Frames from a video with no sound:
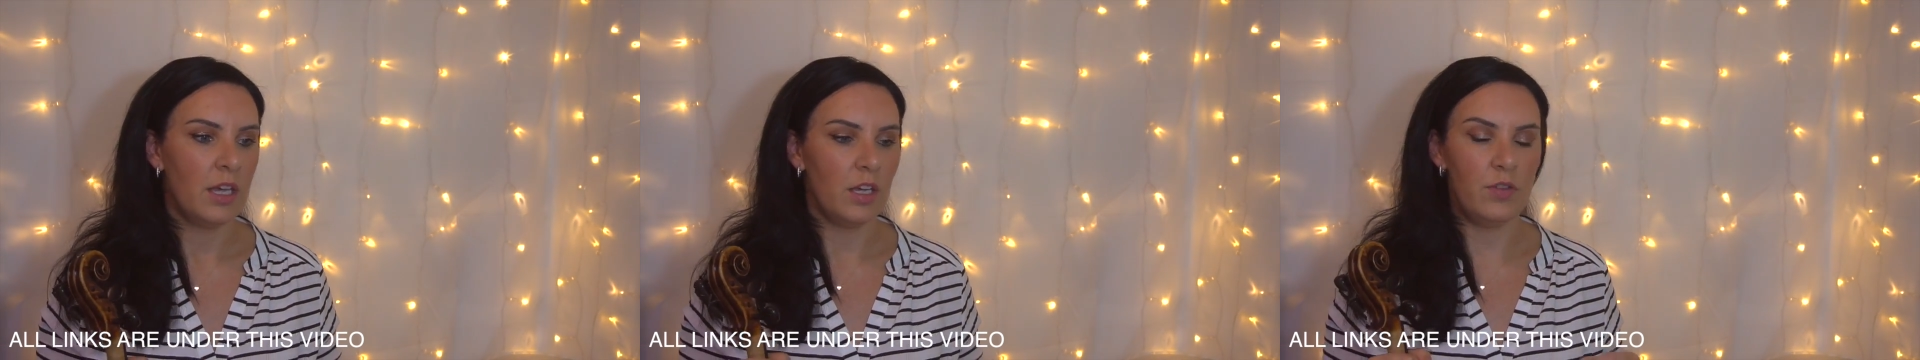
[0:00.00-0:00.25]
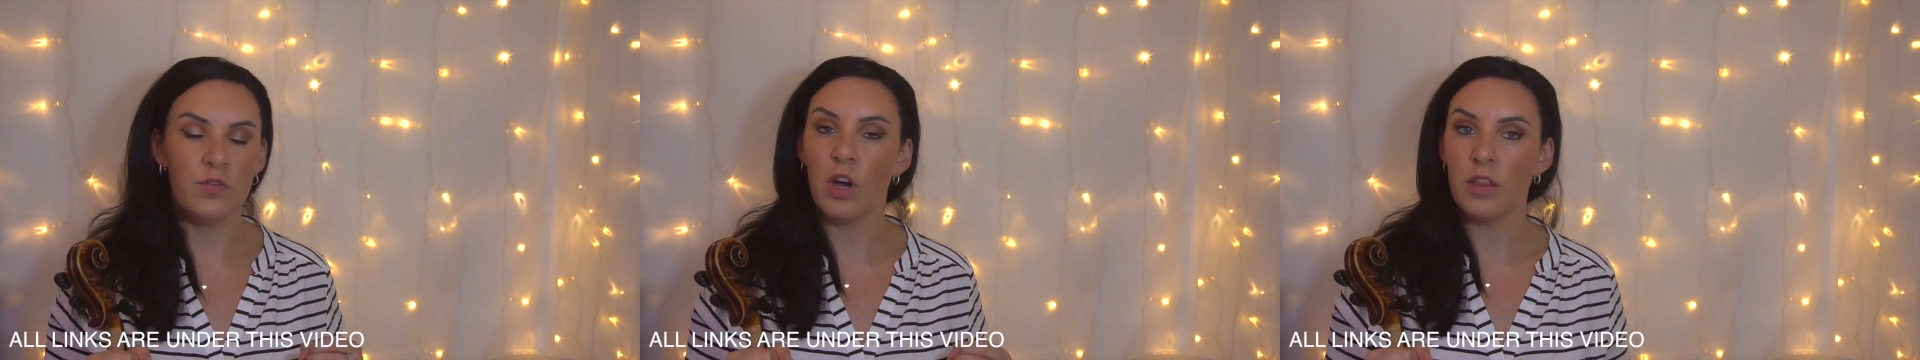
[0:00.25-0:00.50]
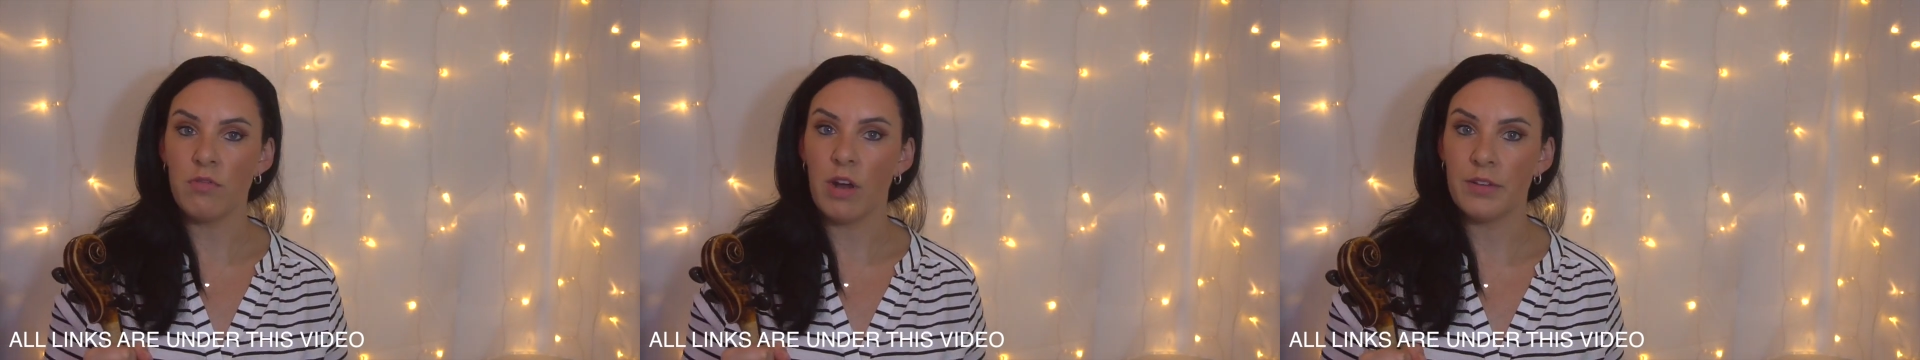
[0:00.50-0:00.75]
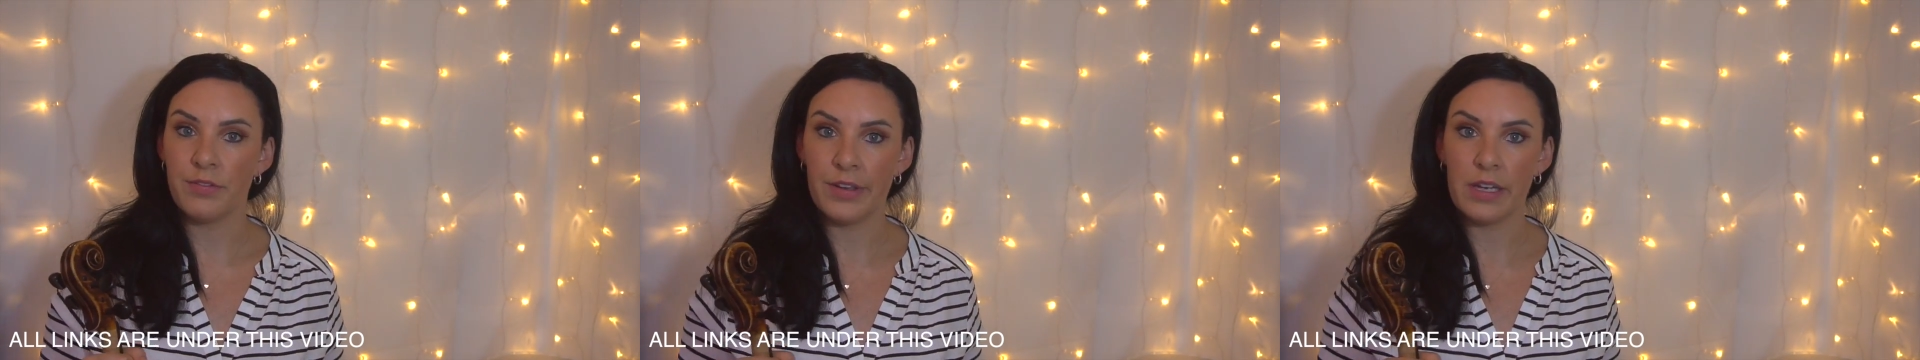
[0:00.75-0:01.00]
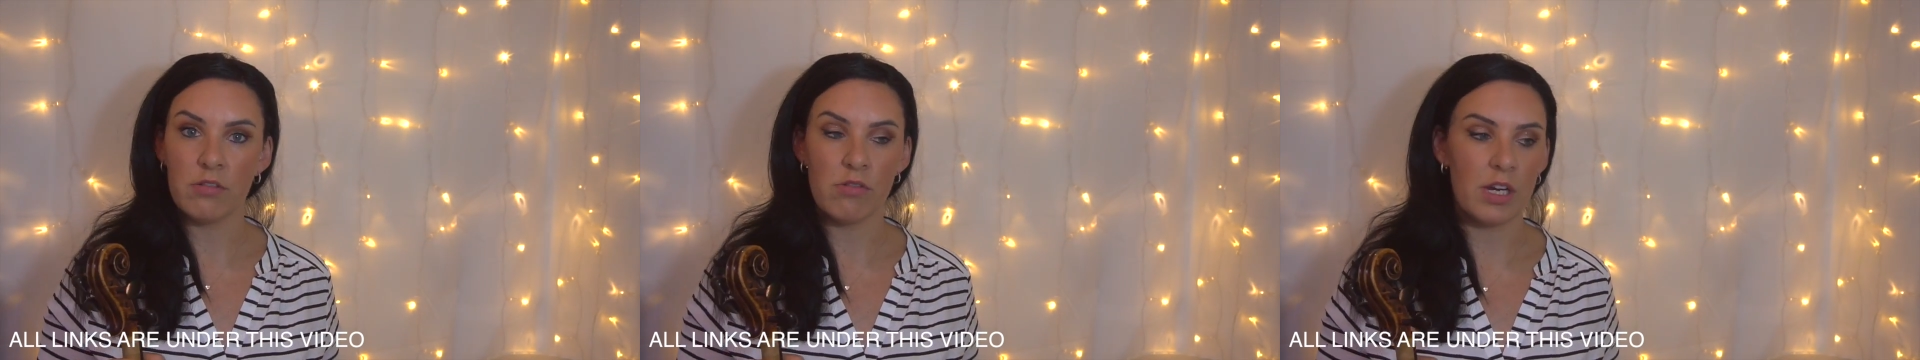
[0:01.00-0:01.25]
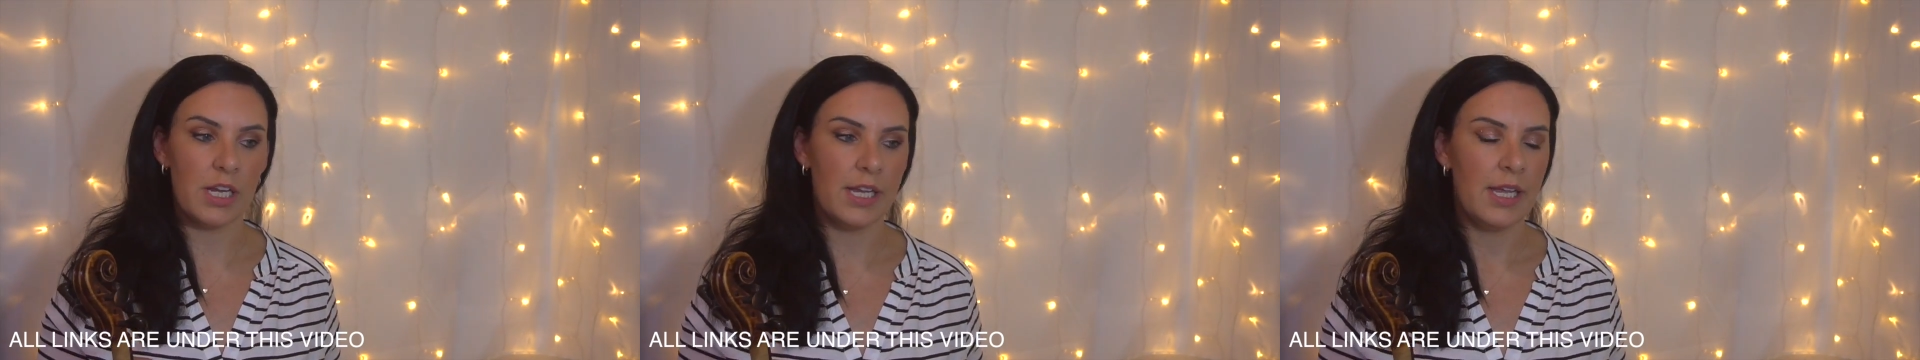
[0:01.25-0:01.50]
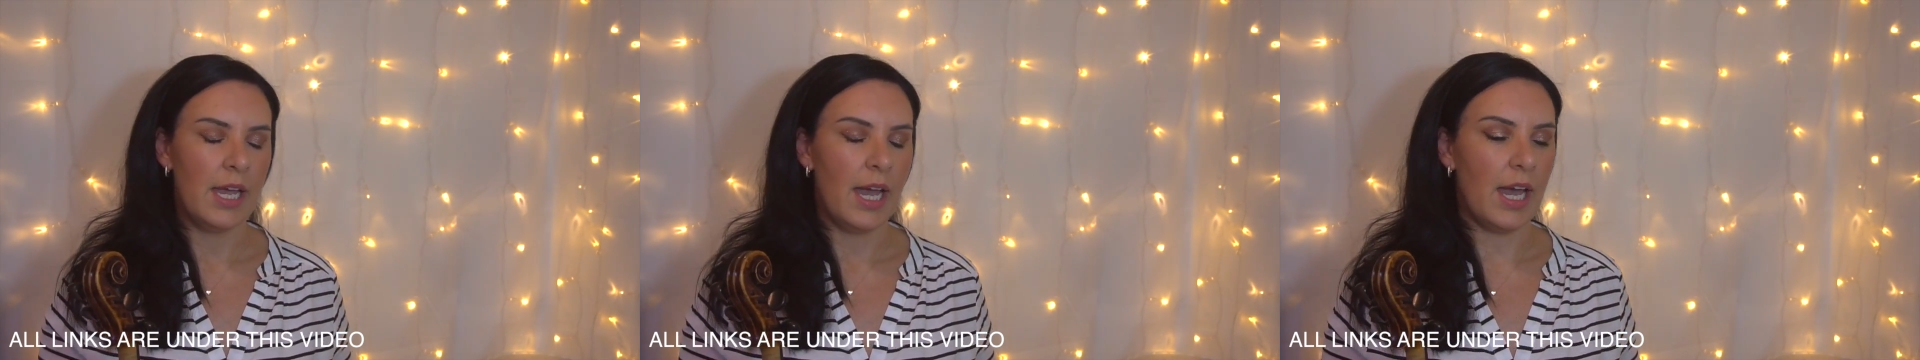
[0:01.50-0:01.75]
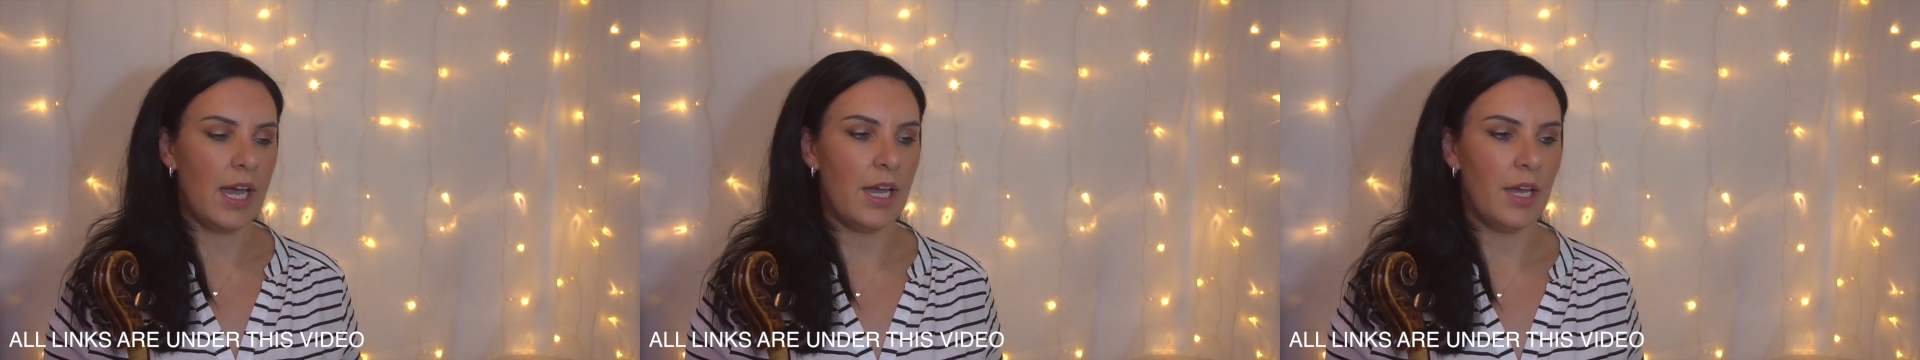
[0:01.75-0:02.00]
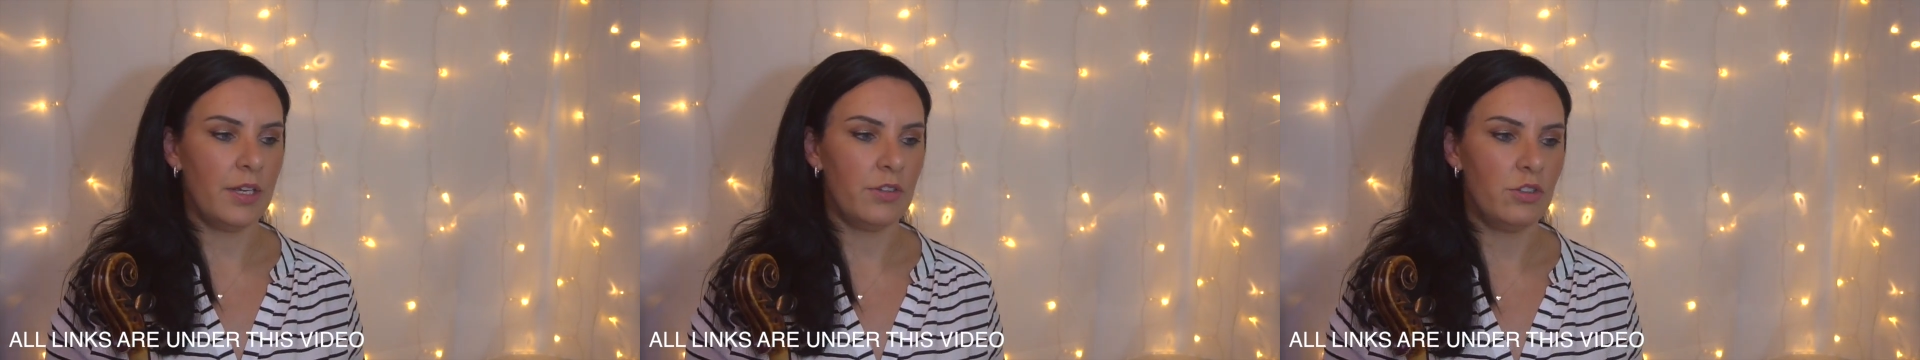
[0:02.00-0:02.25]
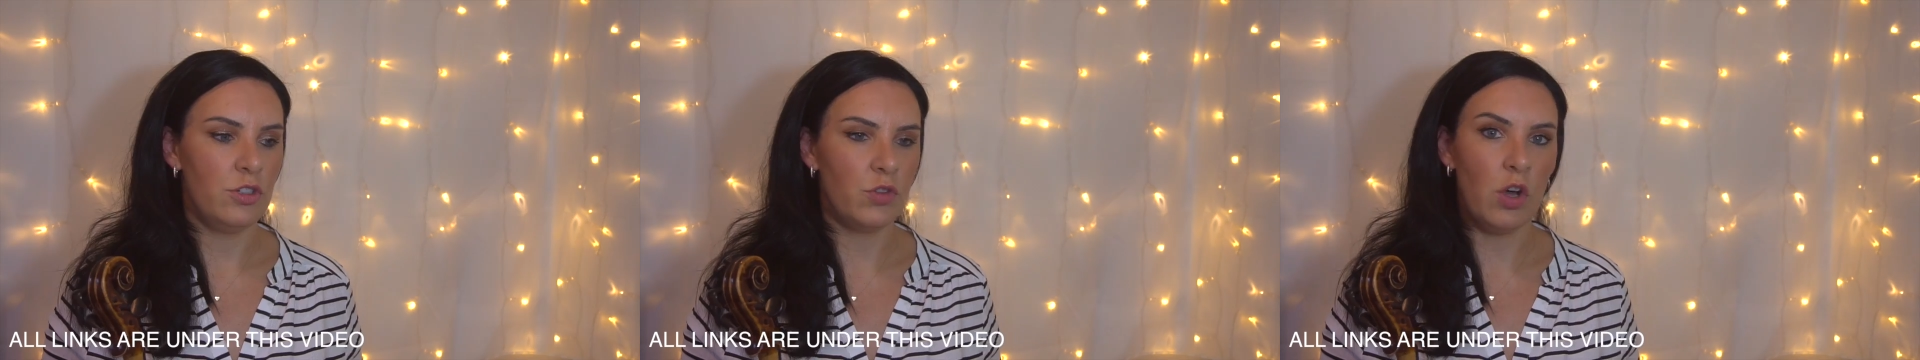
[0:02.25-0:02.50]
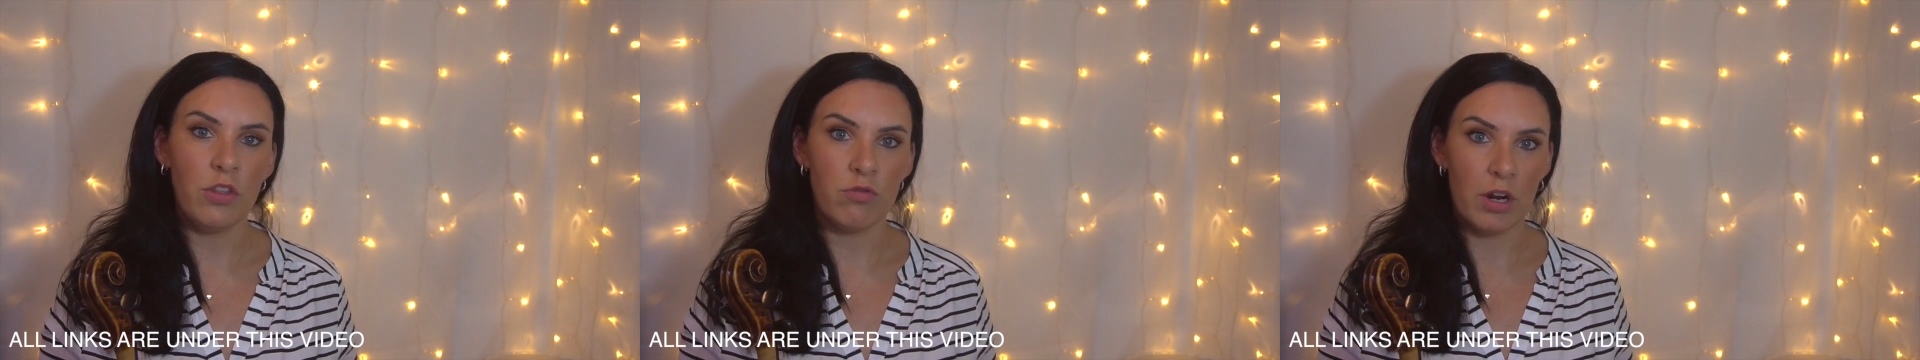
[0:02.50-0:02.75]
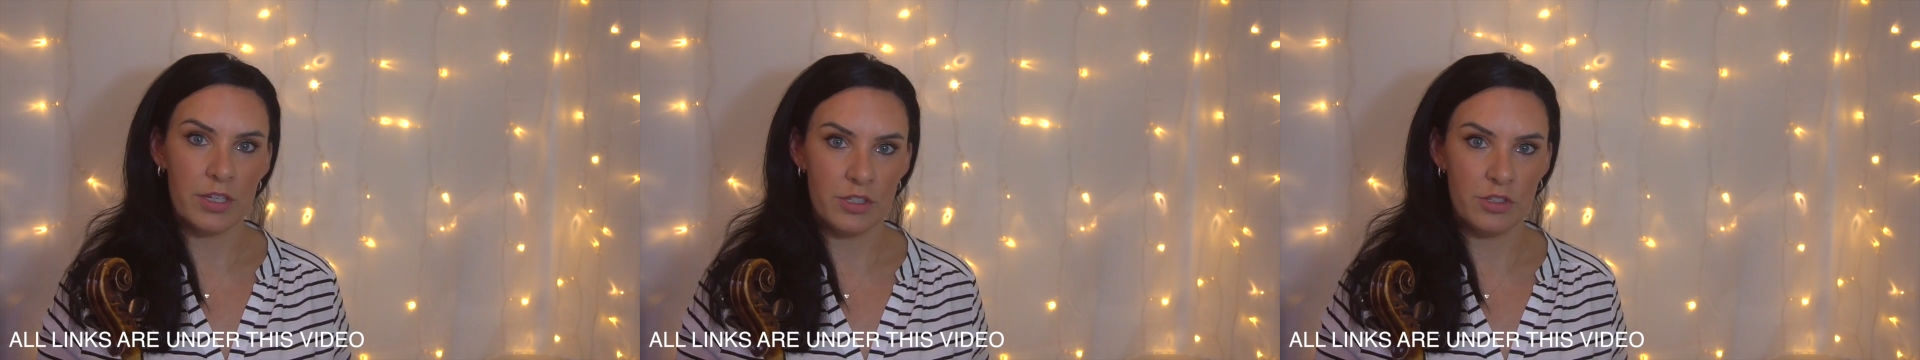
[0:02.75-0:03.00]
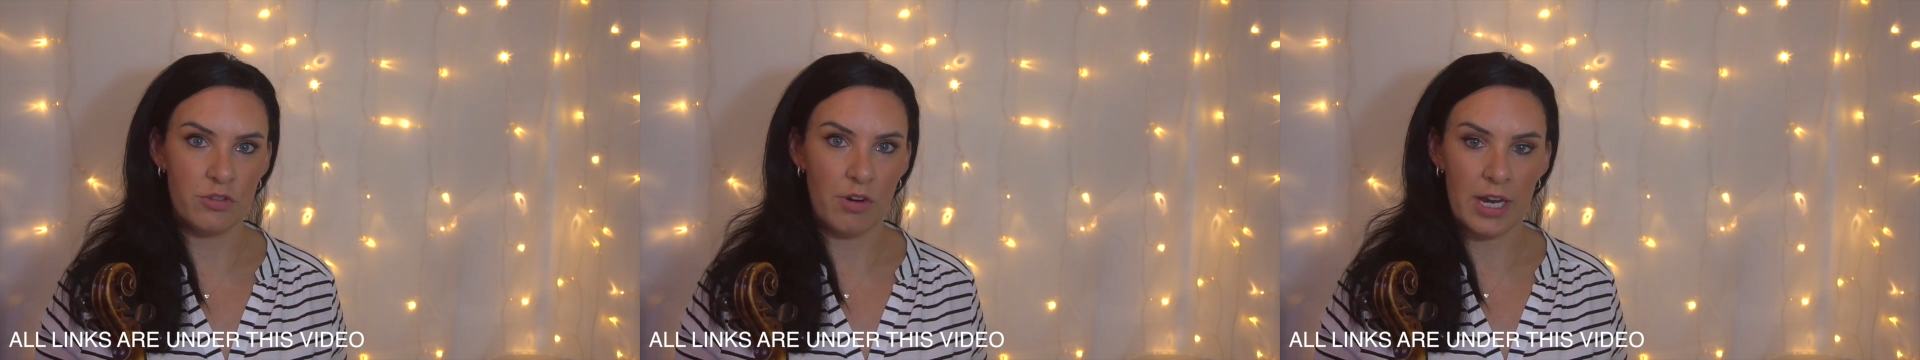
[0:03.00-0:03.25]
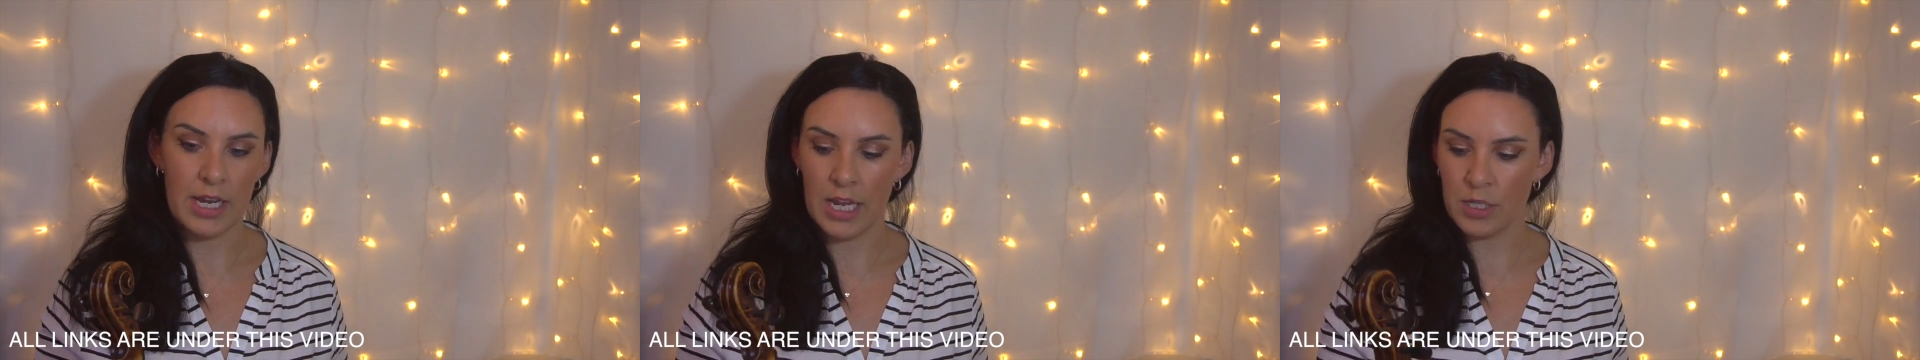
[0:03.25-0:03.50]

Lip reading: If you've got the right finger on it and you've got the right string,